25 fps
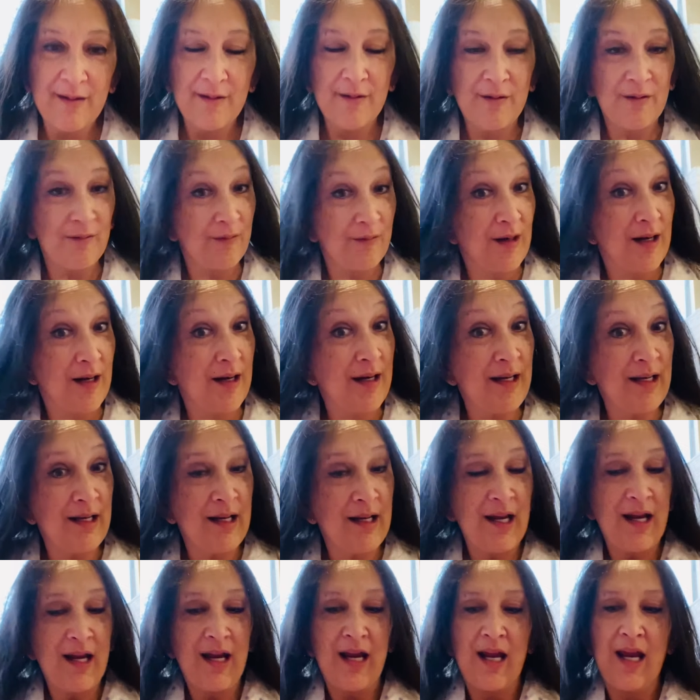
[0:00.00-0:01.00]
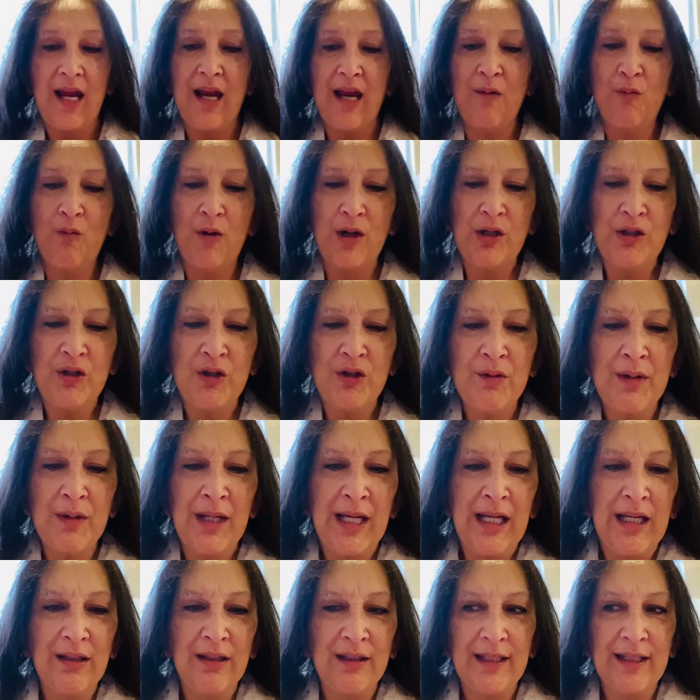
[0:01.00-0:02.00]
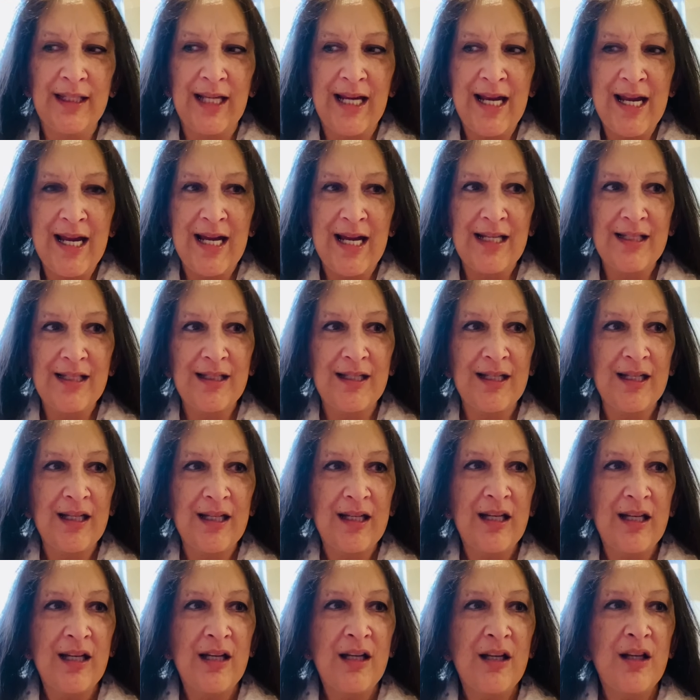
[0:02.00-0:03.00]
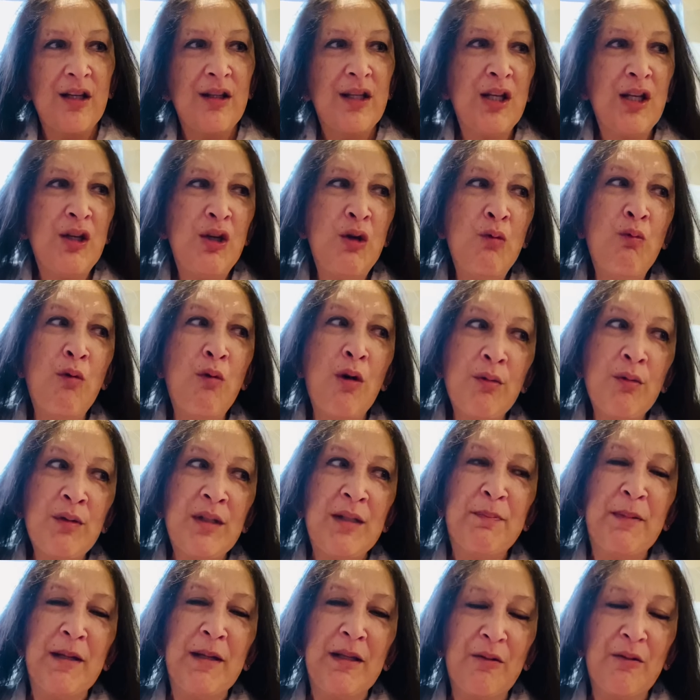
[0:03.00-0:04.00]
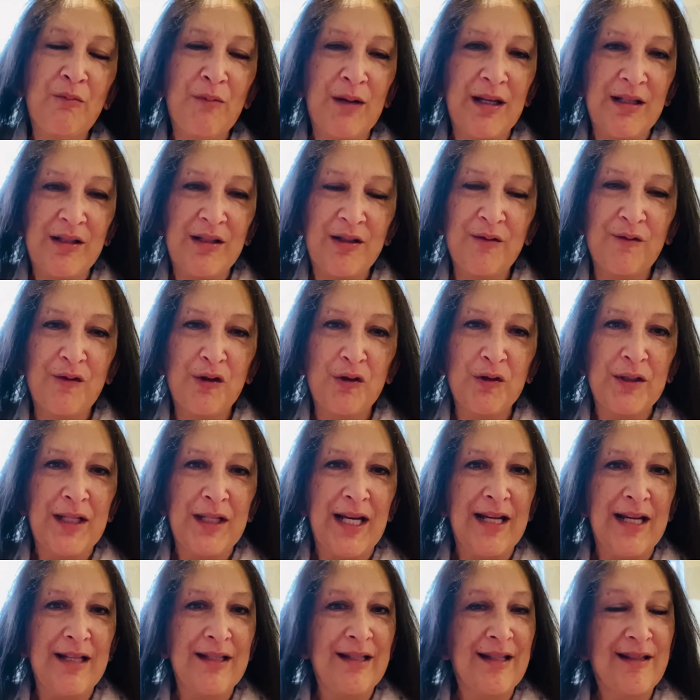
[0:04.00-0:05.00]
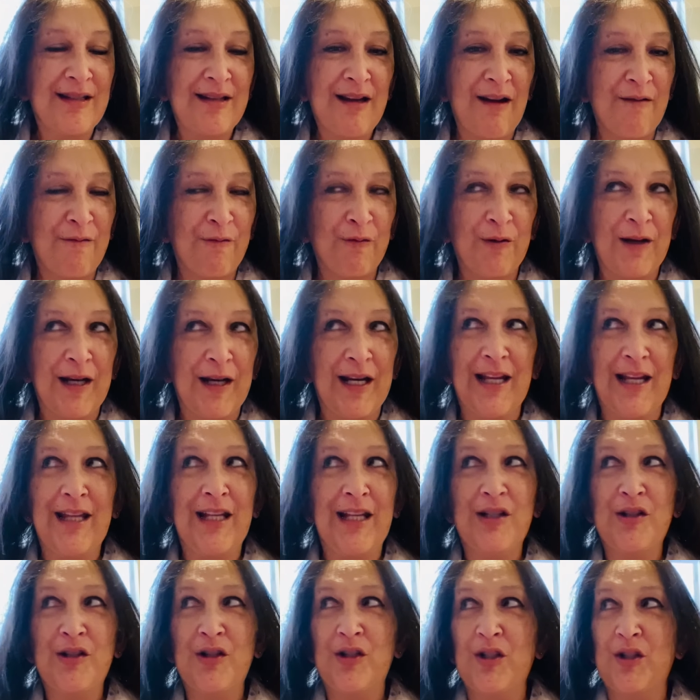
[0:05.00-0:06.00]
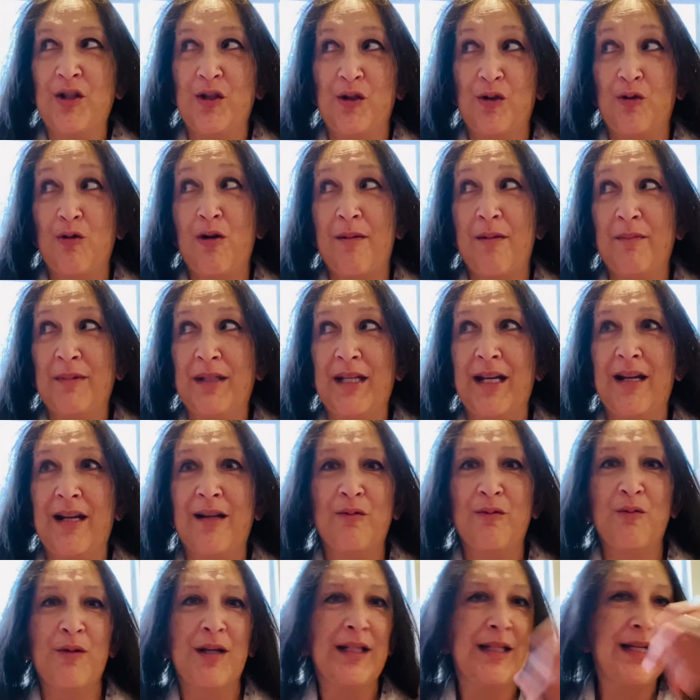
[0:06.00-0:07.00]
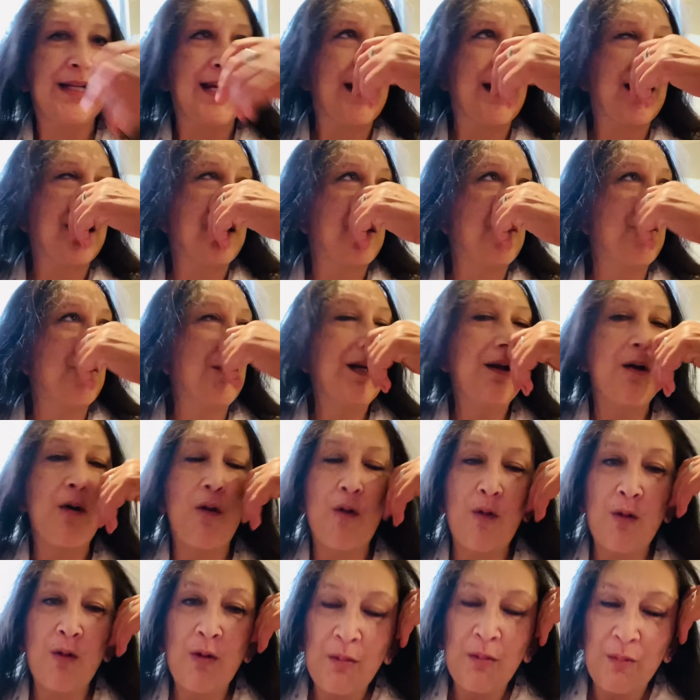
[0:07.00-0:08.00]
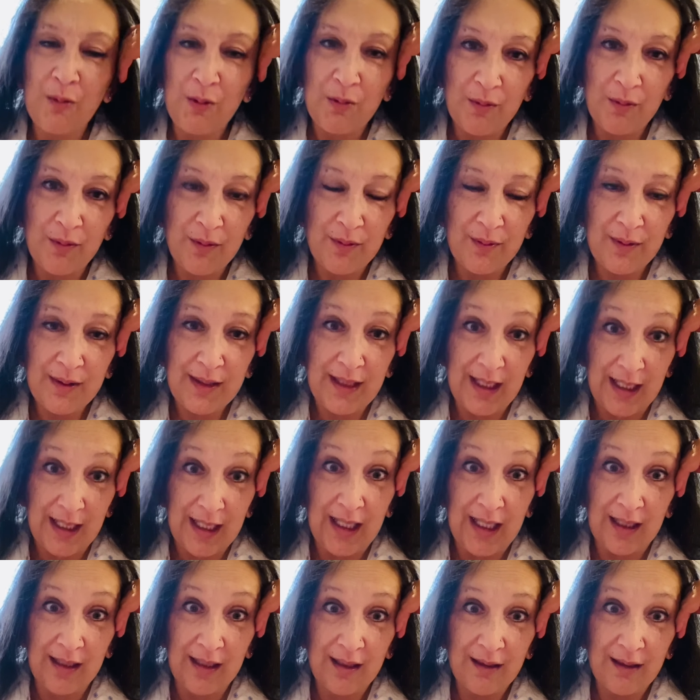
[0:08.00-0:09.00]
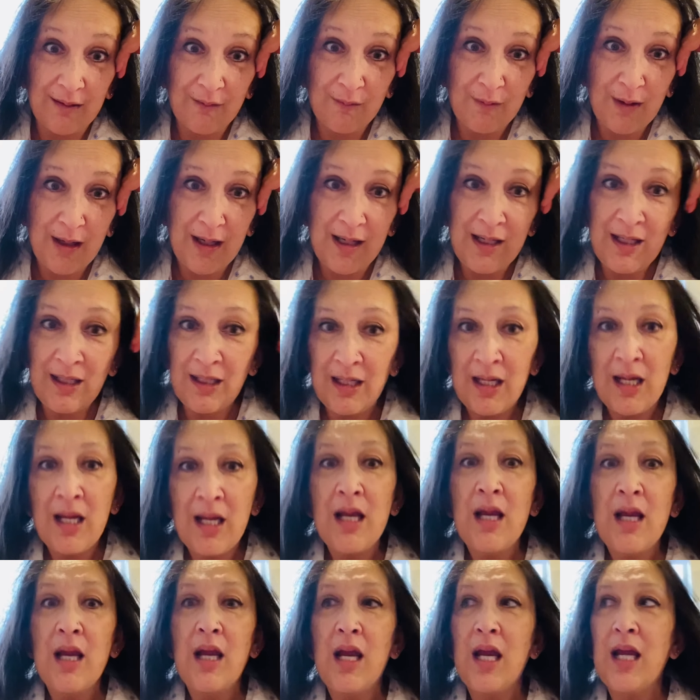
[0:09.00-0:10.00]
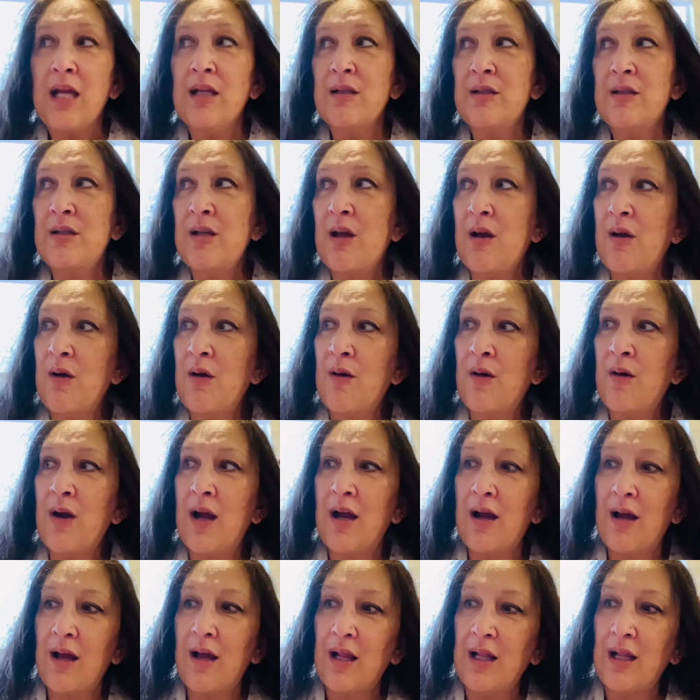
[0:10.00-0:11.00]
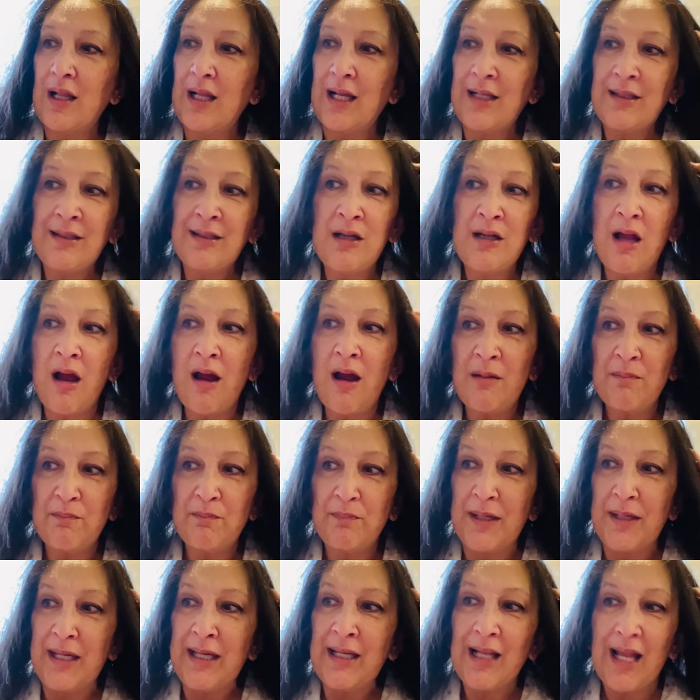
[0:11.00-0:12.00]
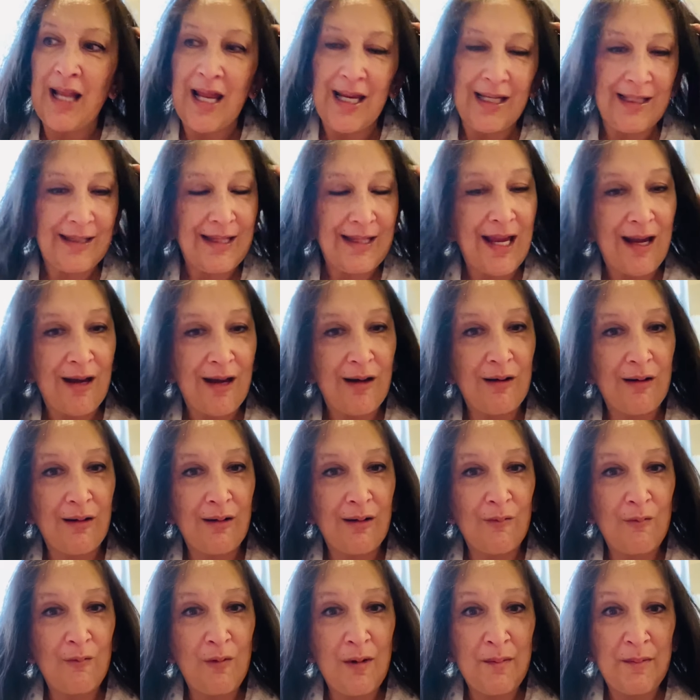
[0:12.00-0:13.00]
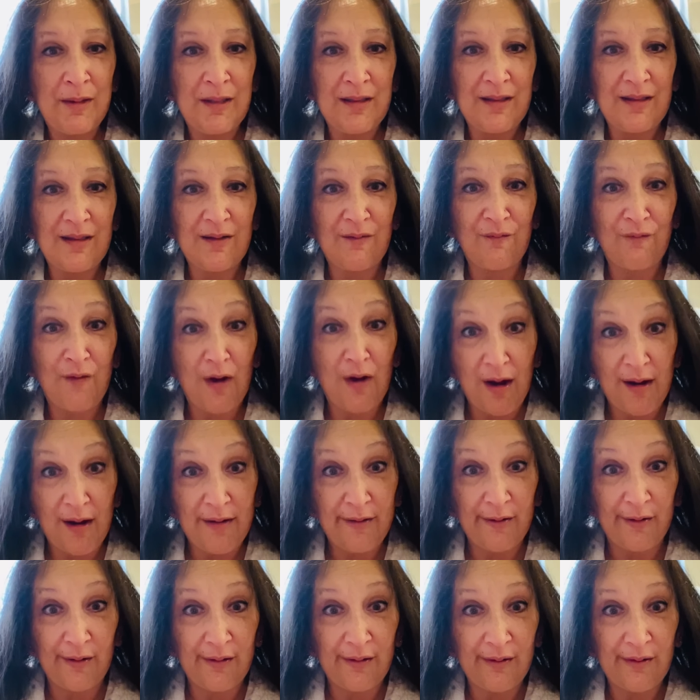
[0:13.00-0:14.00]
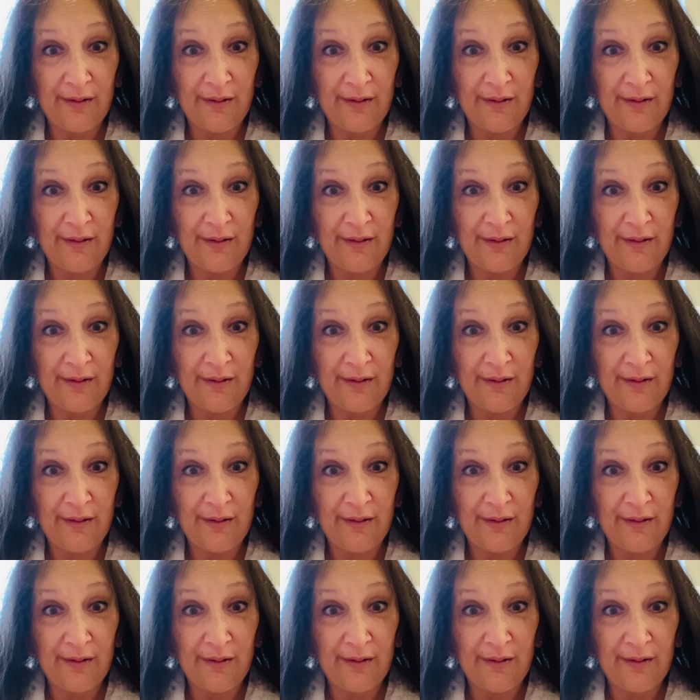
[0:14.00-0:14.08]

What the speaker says: right? And once you heal that, then you won't spend the rest of your days suffering and then just drop dead one day. What a horrible thing, right? And so let's not be like that woman's father